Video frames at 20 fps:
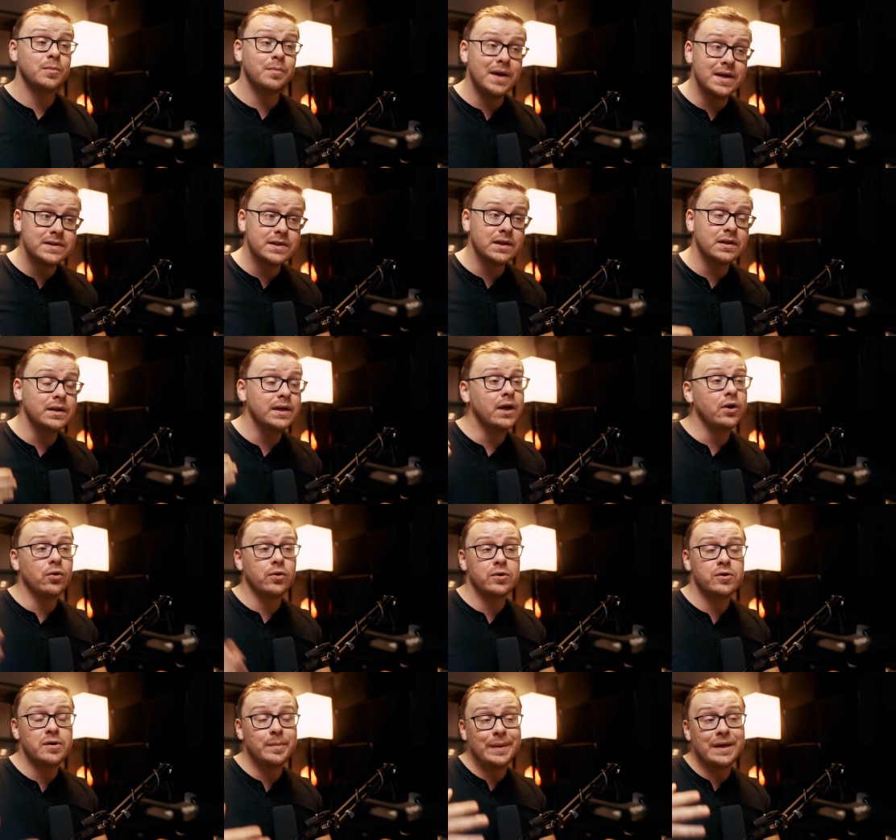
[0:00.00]
basically, in
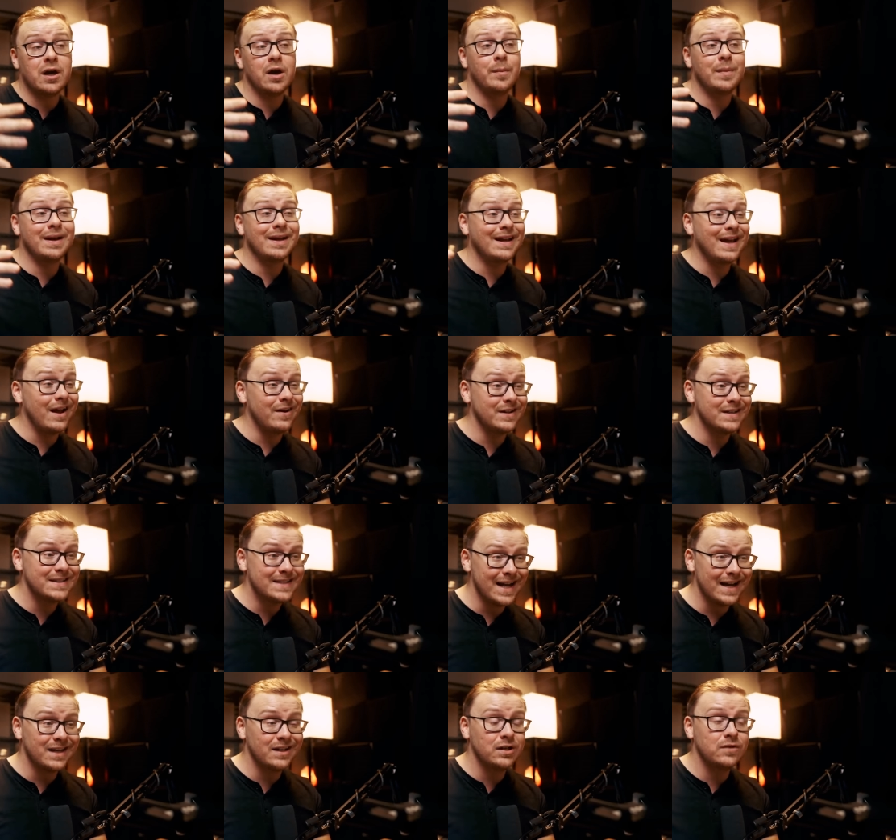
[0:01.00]
order to become an account
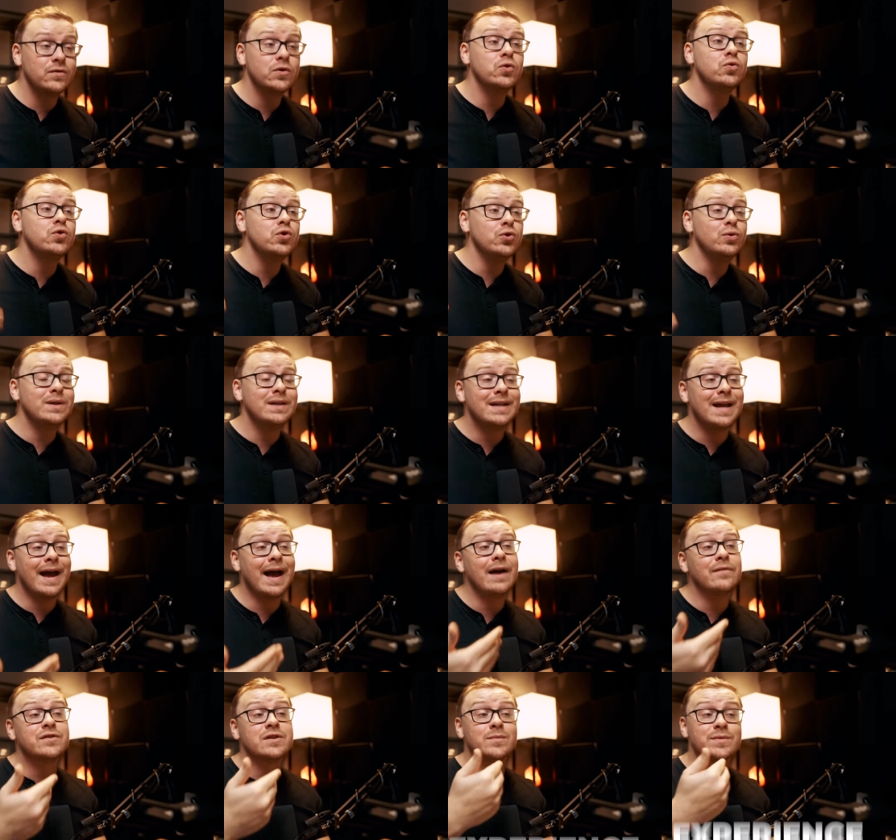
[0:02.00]
executive, you do need to
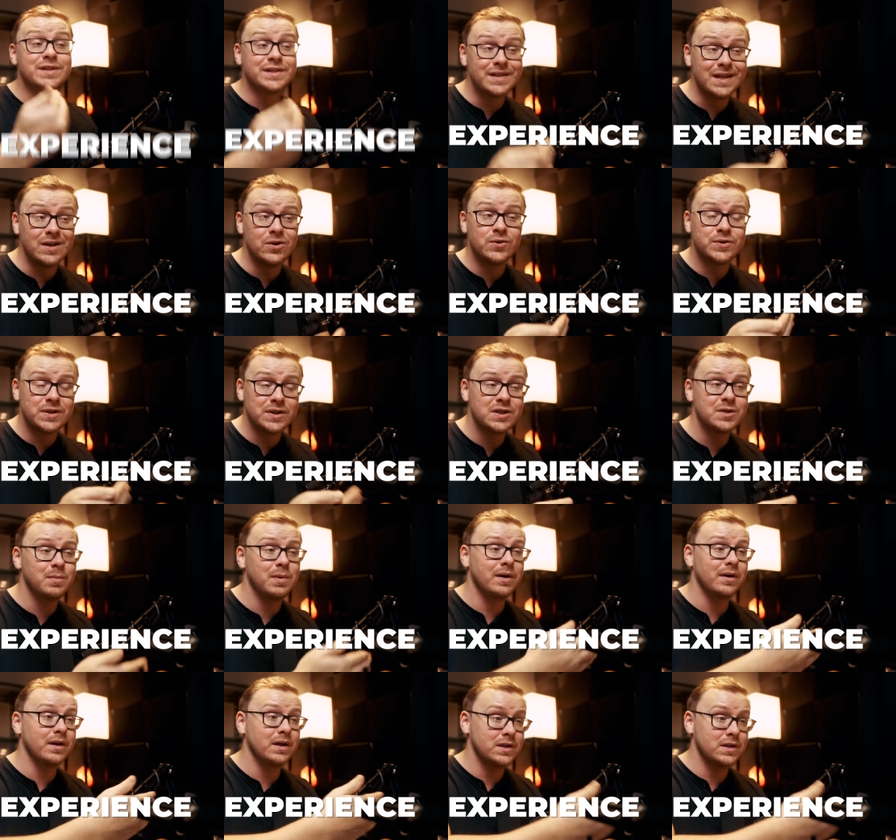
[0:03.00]
have some sales
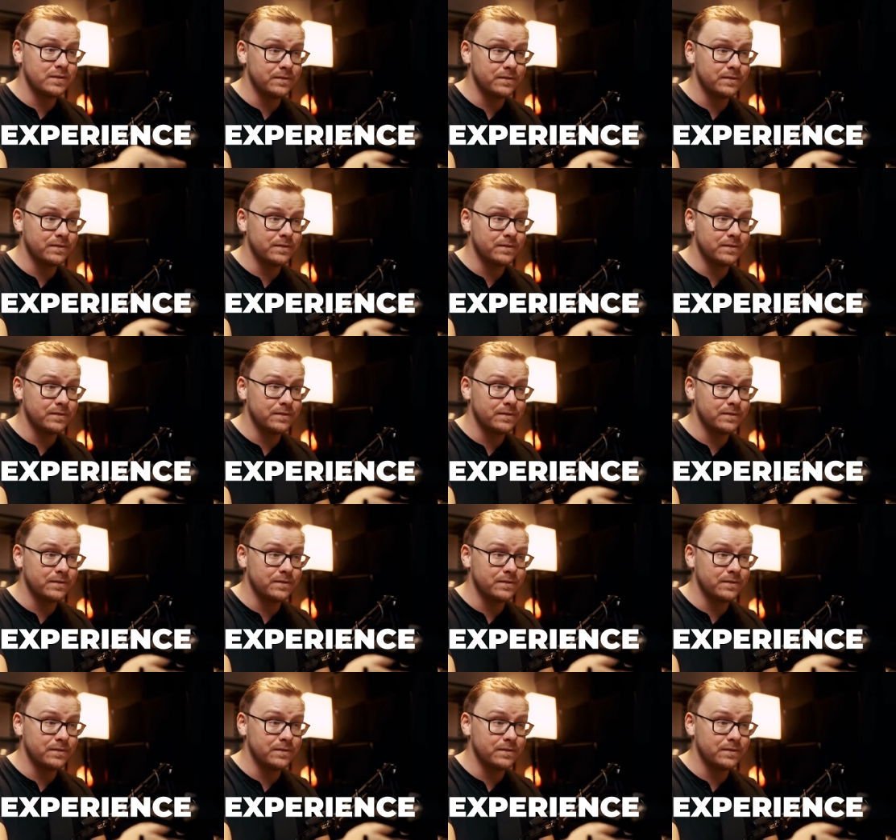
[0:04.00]
experience